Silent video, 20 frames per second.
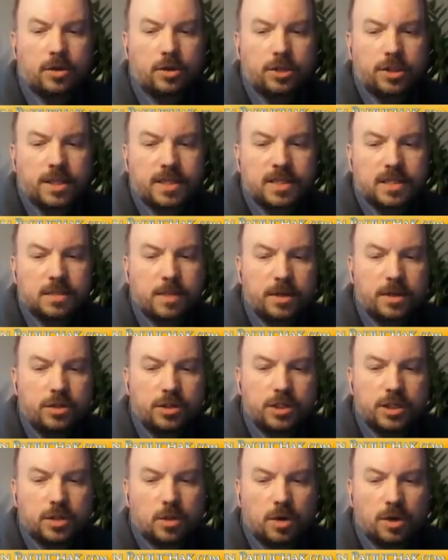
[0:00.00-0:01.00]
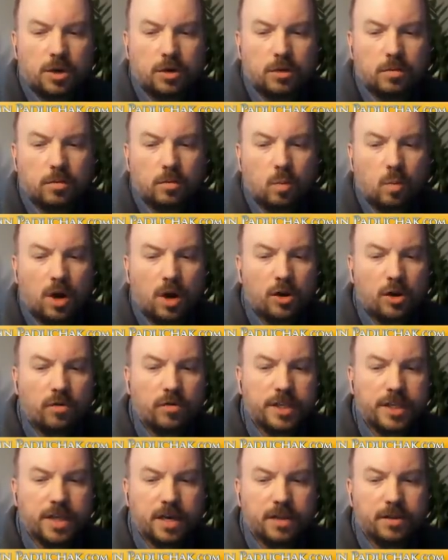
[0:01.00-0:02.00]
good things about using one
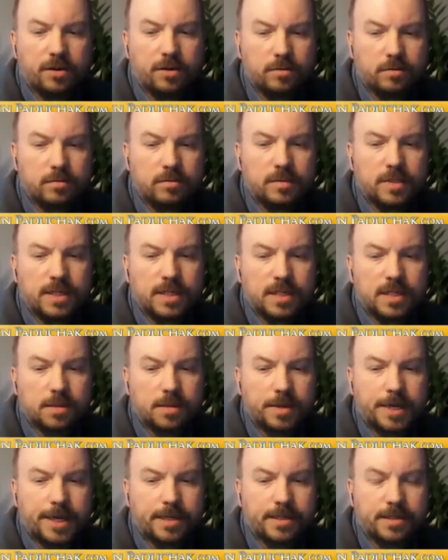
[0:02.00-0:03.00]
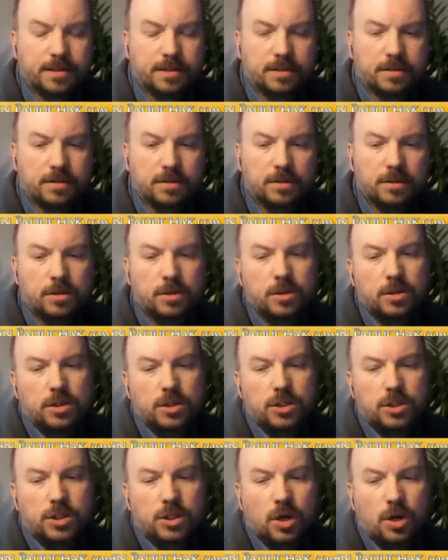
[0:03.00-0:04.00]
over the other in some cases.
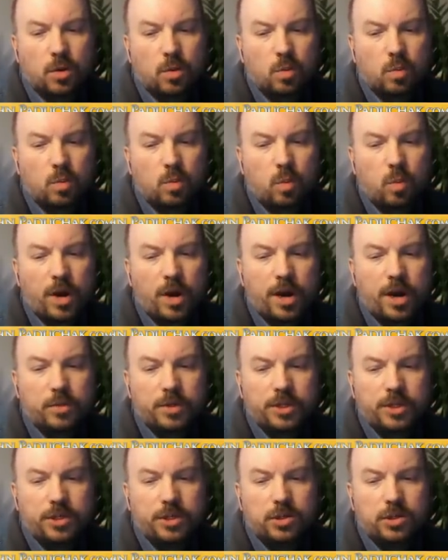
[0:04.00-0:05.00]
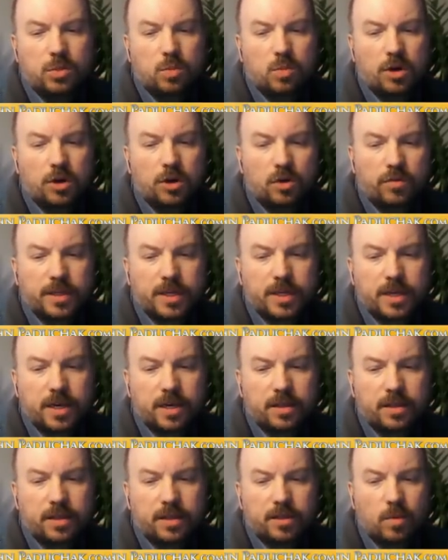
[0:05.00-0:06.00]
So where do we use one over the
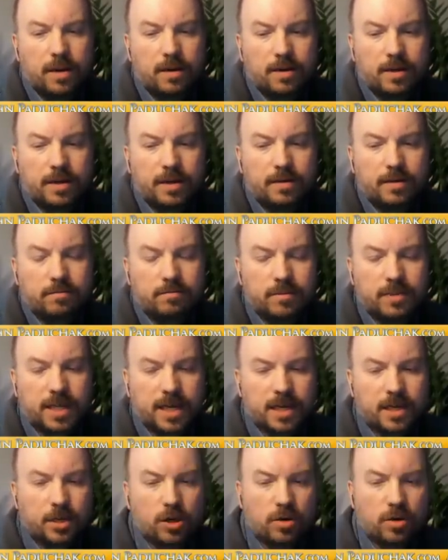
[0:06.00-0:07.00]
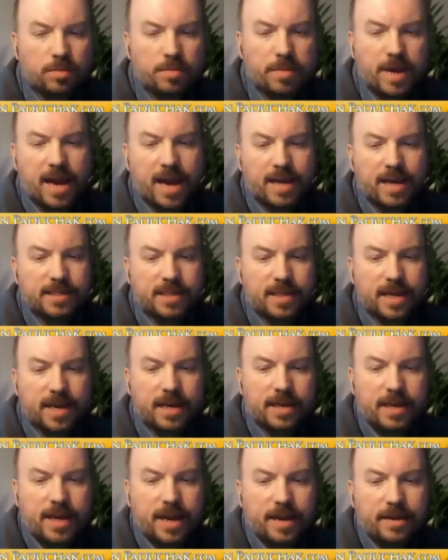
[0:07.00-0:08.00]
other? Kind of going back to
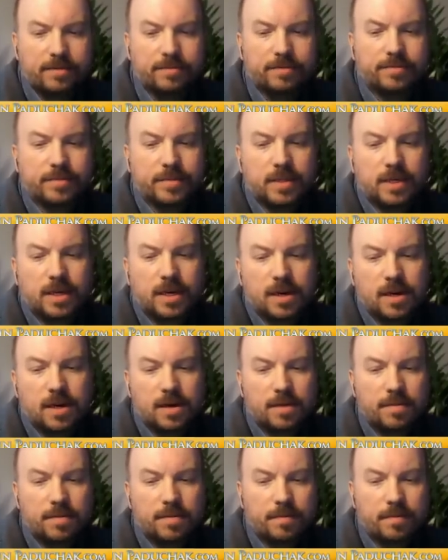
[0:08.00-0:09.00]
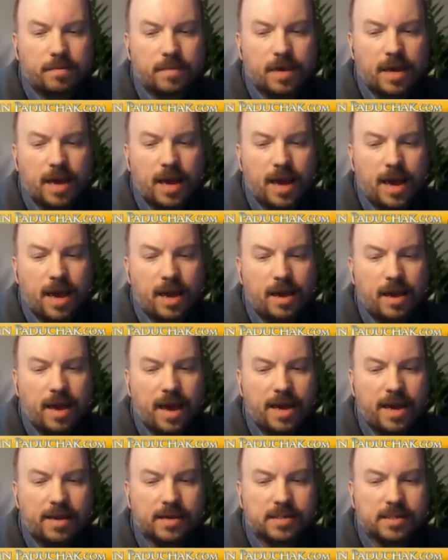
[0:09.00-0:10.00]
that again.
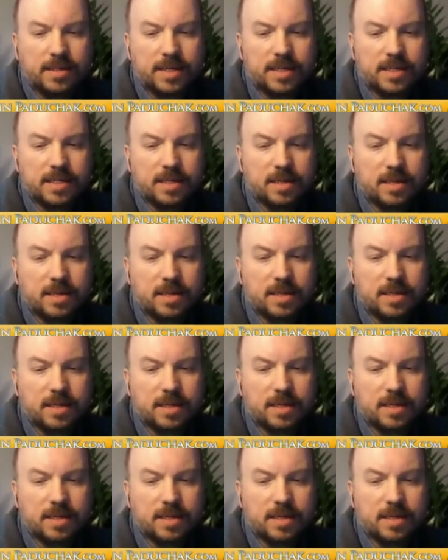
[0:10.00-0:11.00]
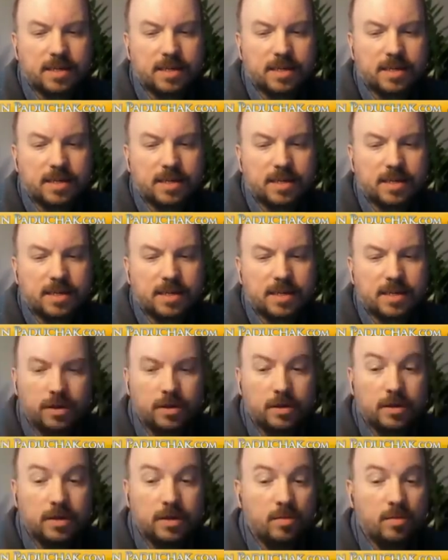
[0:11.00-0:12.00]
Hangouts, like I said, by themselves are great for
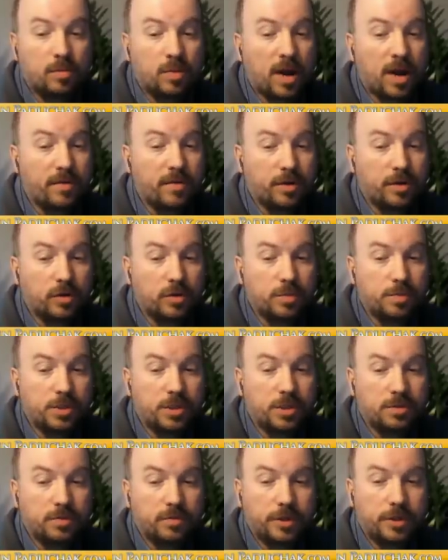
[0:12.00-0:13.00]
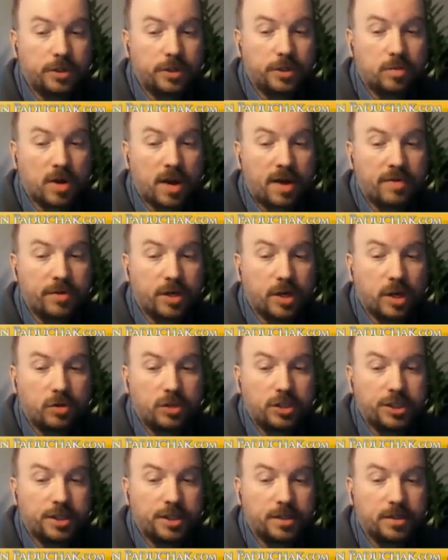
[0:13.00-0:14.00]
private groups. If we do a private
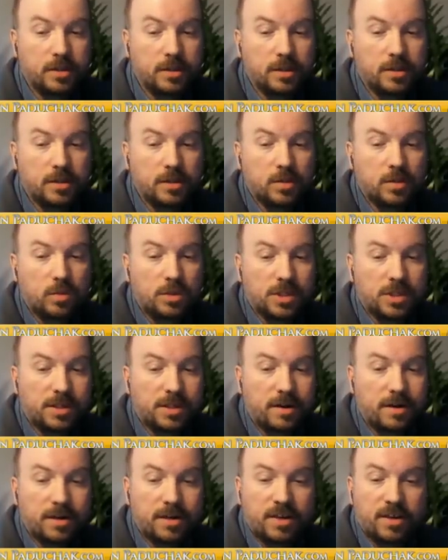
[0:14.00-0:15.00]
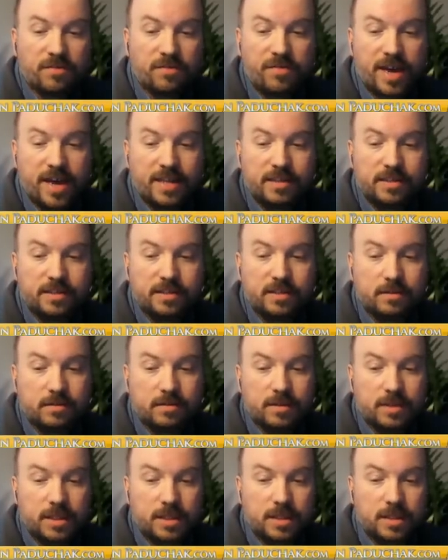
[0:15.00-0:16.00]
coaching, we'll start an event
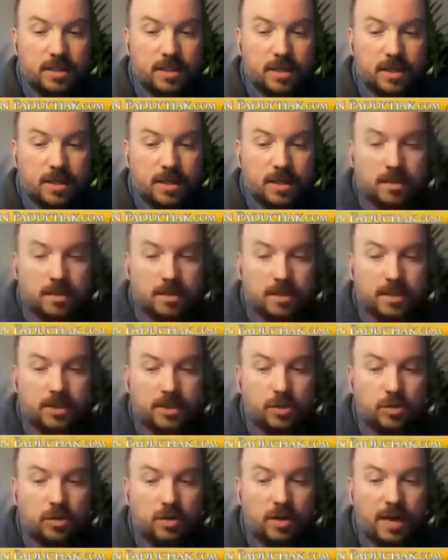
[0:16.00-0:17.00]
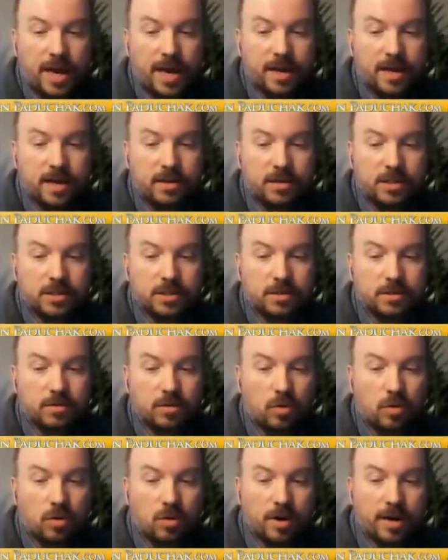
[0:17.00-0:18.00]
in Google Hangouts
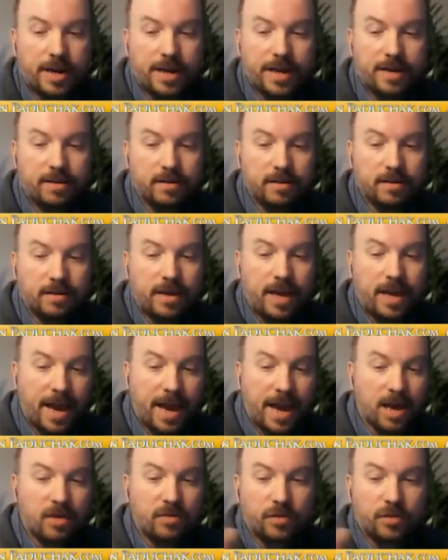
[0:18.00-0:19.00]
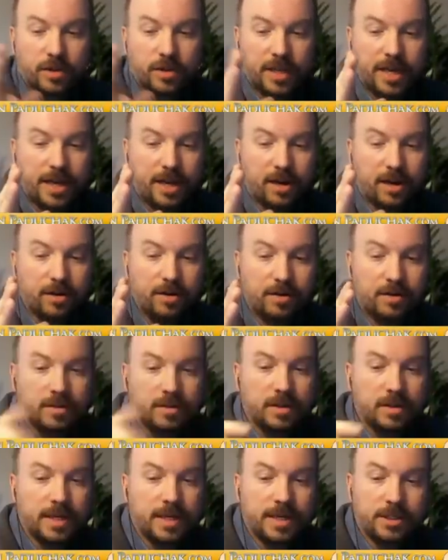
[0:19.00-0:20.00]
or a Hangout for later
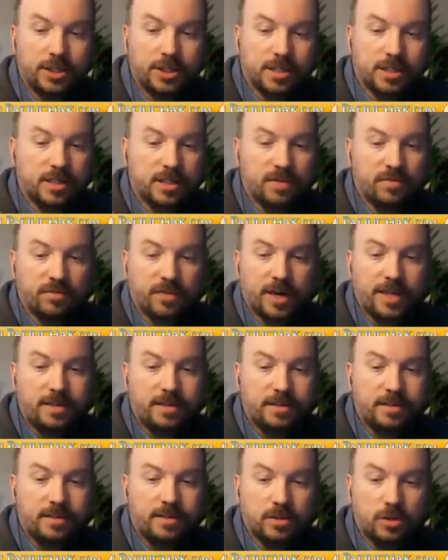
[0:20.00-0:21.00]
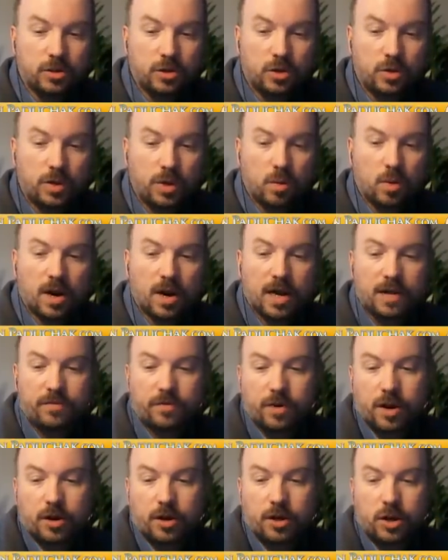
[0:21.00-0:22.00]
and just invite who we want
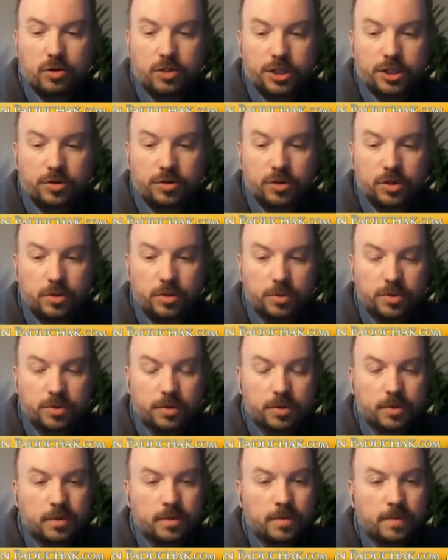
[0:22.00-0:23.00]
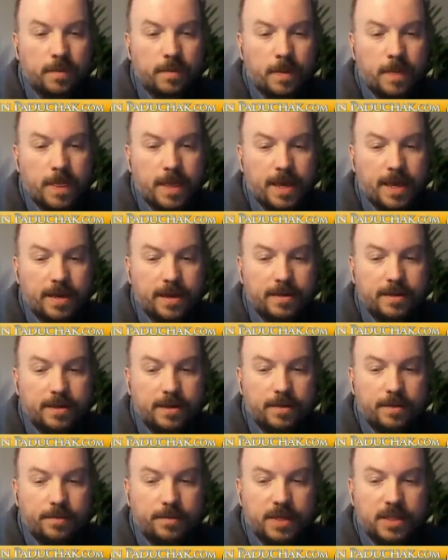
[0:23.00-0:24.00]
for our coaching group. And
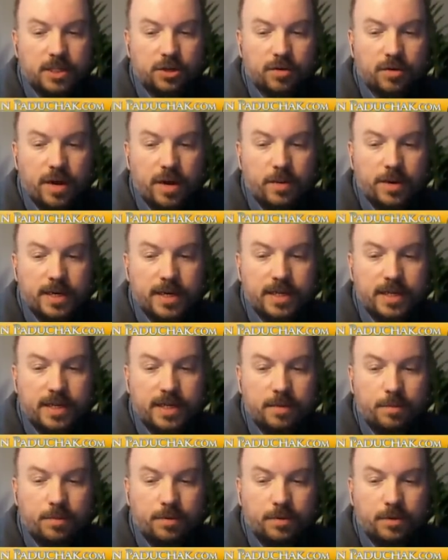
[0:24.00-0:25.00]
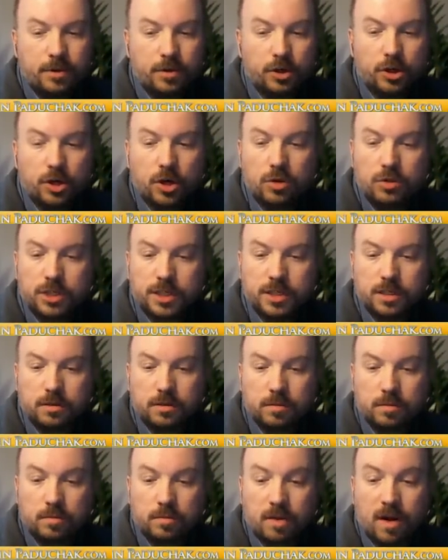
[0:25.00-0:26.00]
it's a great way to keep your coaching
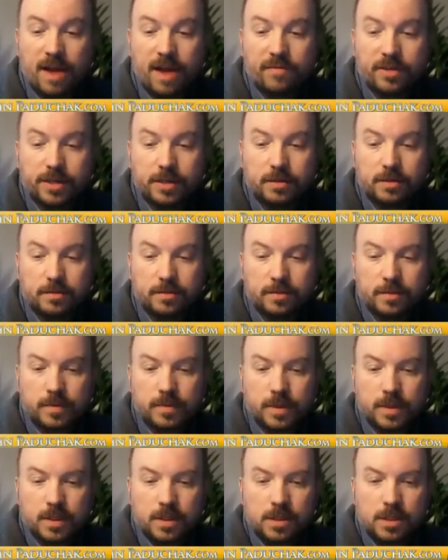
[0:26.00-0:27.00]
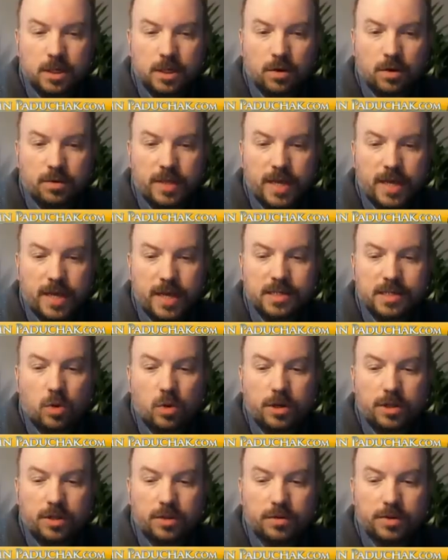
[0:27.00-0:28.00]
private. So that is
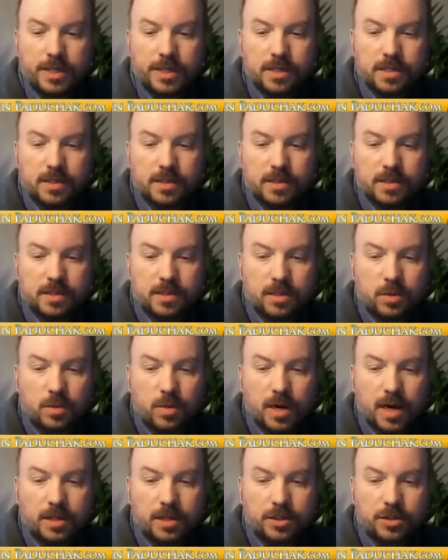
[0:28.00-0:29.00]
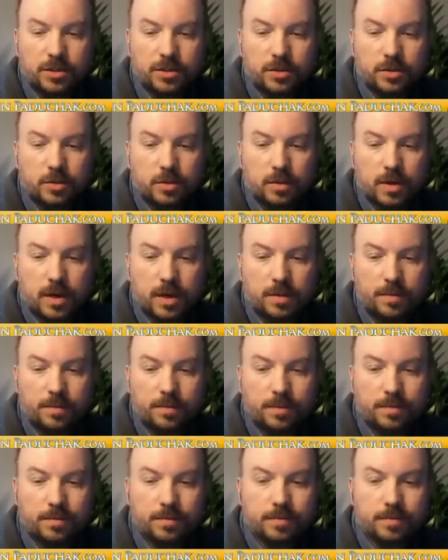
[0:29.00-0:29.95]
one of the reasons that you want to